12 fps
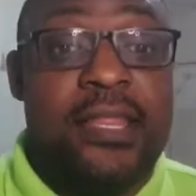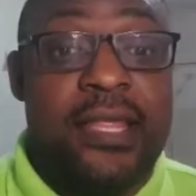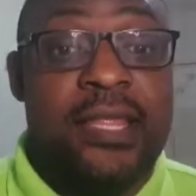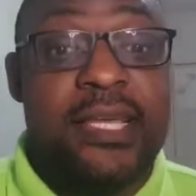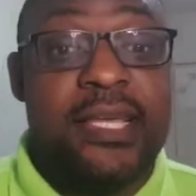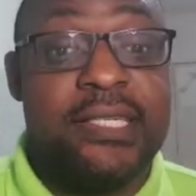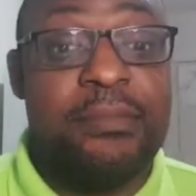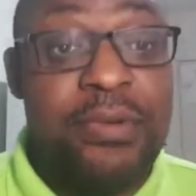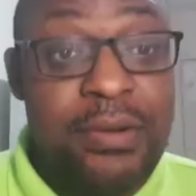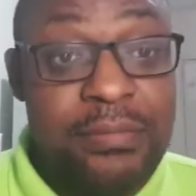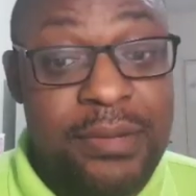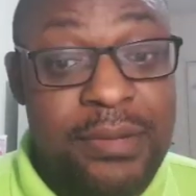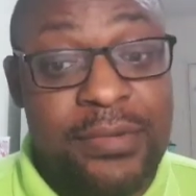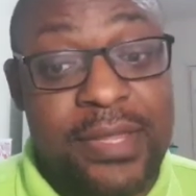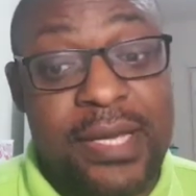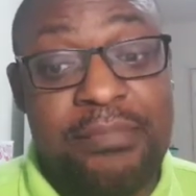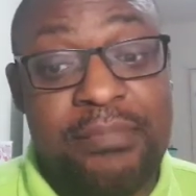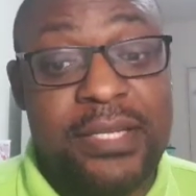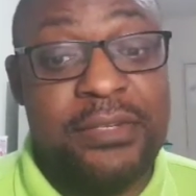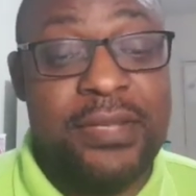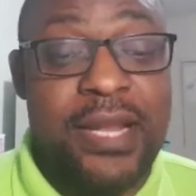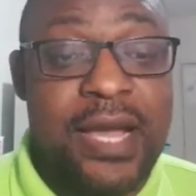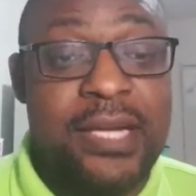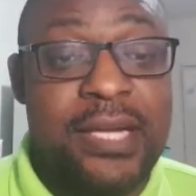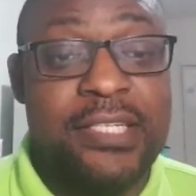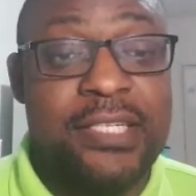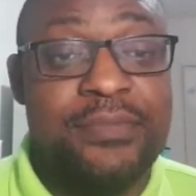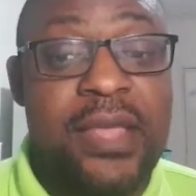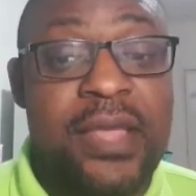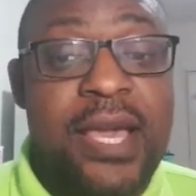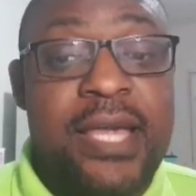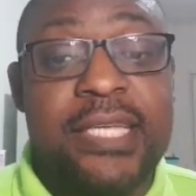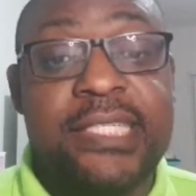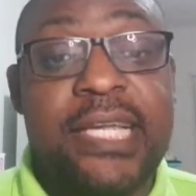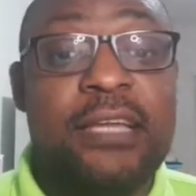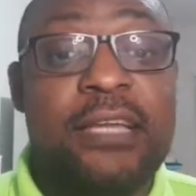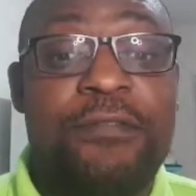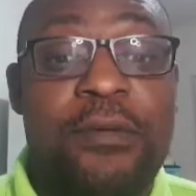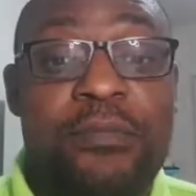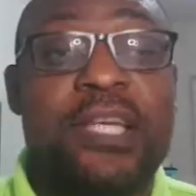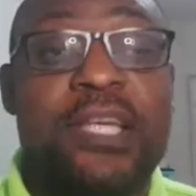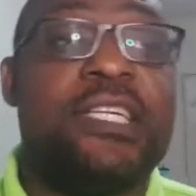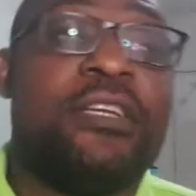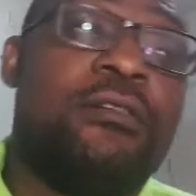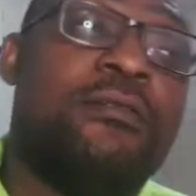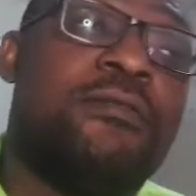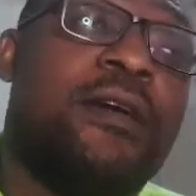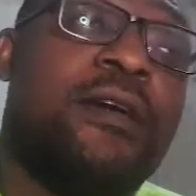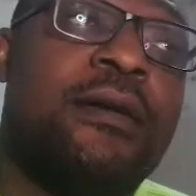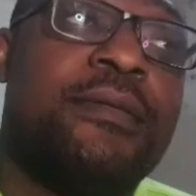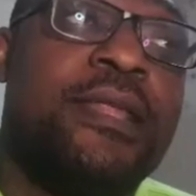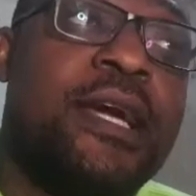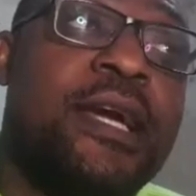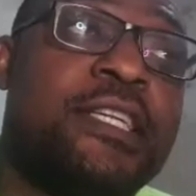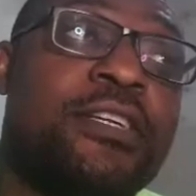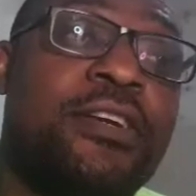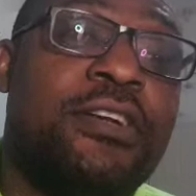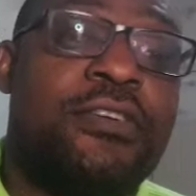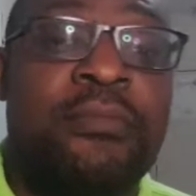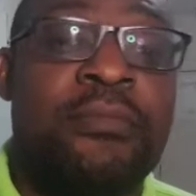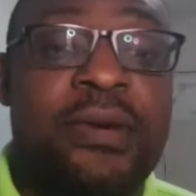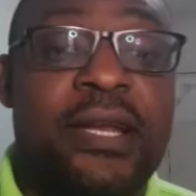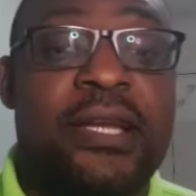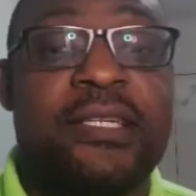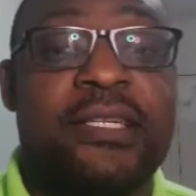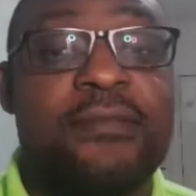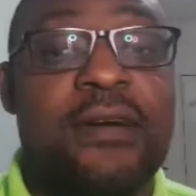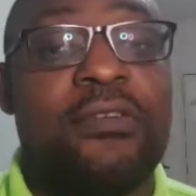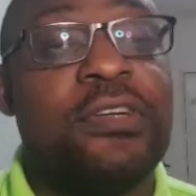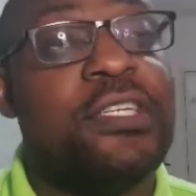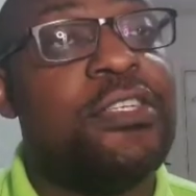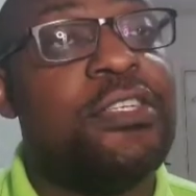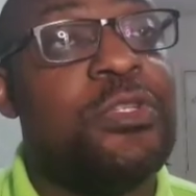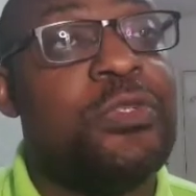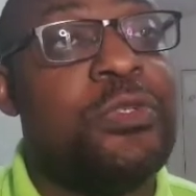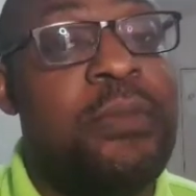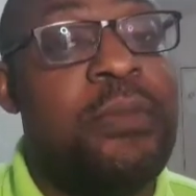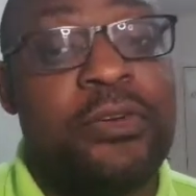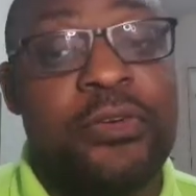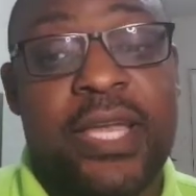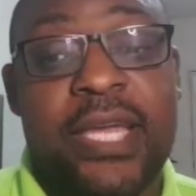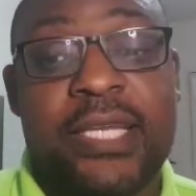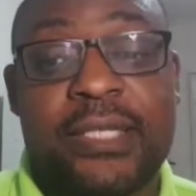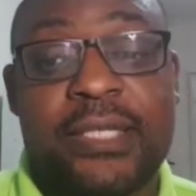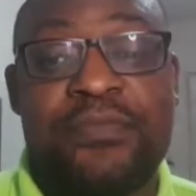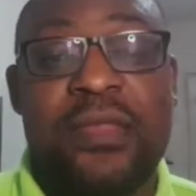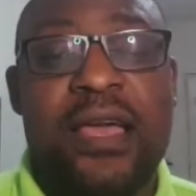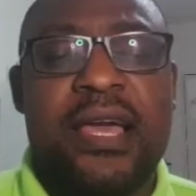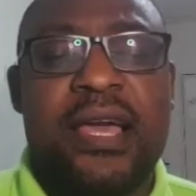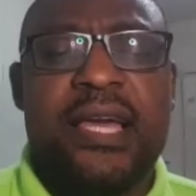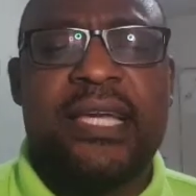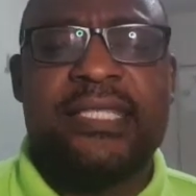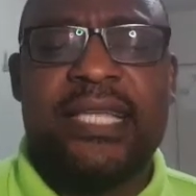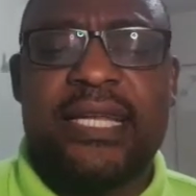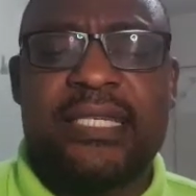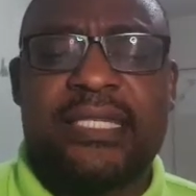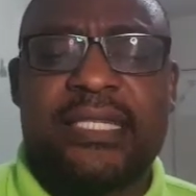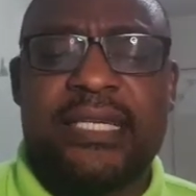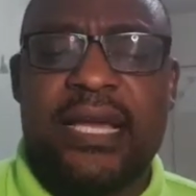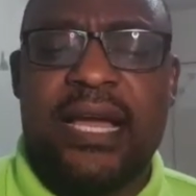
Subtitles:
then there's a problem with that particular action. The second formulation of the categorical imperative, according to Immanuel Kant, is that